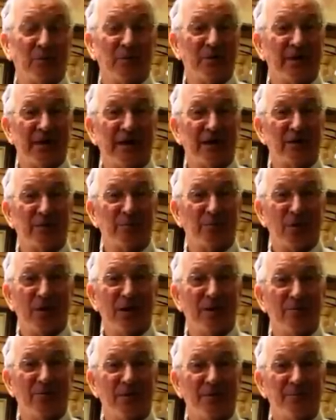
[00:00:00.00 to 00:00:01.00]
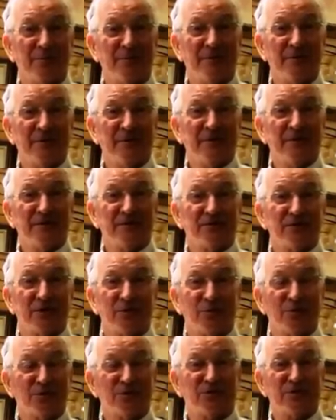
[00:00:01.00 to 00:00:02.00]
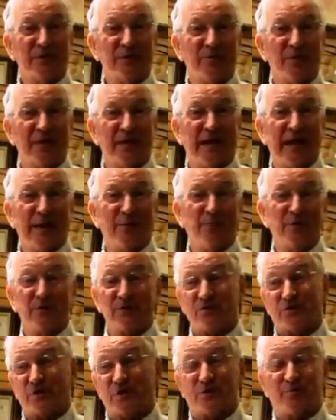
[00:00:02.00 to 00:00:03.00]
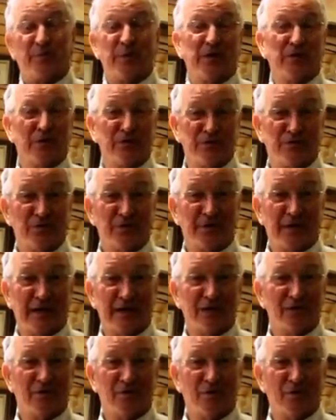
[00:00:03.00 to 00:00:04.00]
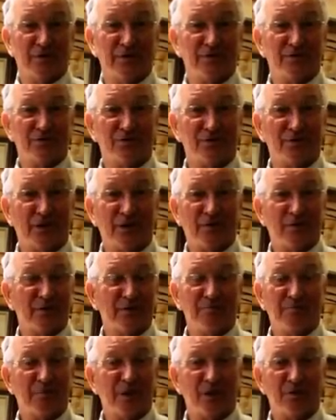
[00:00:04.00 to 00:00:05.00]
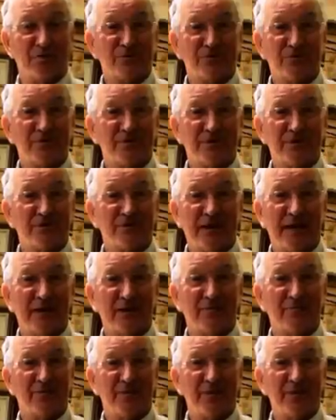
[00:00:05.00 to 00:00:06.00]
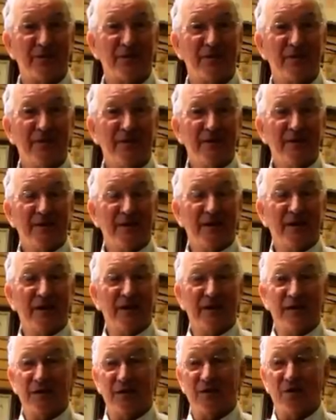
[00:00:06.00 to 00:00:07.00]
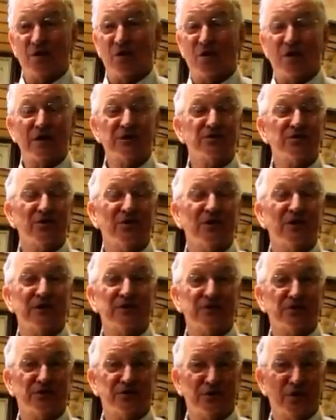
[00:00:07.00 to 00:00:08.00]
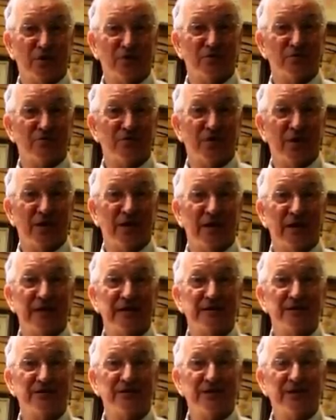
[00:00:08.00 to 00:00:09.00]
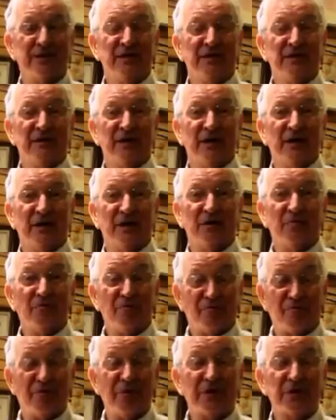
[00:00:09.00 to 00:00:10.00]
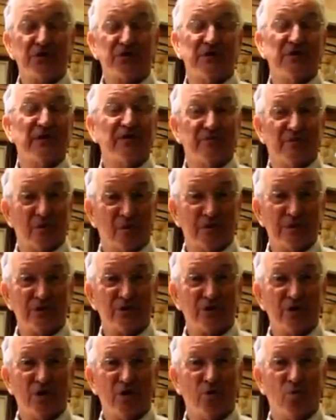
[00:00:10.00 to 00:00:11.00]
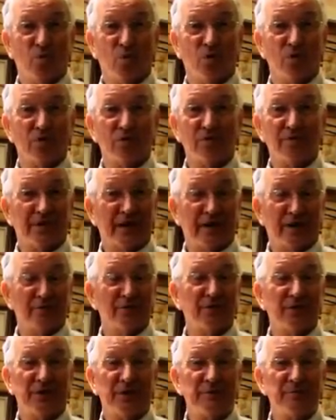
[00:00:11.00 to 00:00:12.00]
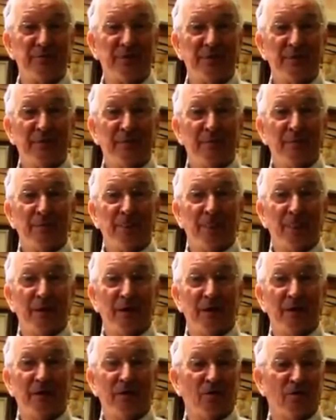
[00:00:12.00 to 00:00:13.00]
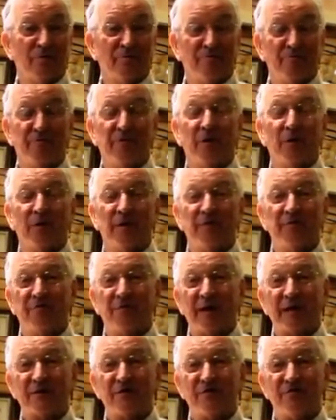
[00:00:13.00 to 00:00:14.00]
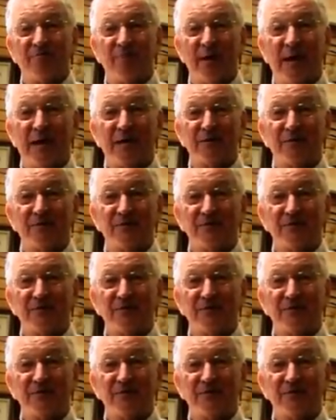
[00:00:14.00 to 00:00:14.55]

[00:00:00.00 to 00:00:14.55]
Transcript: without a problem. So we'll see what happens. Just because you get an early snow, it melts and it's out of here. Uh, large, large stone flies, uh, fished in very slow water, down deep, uh, are very effective patterns.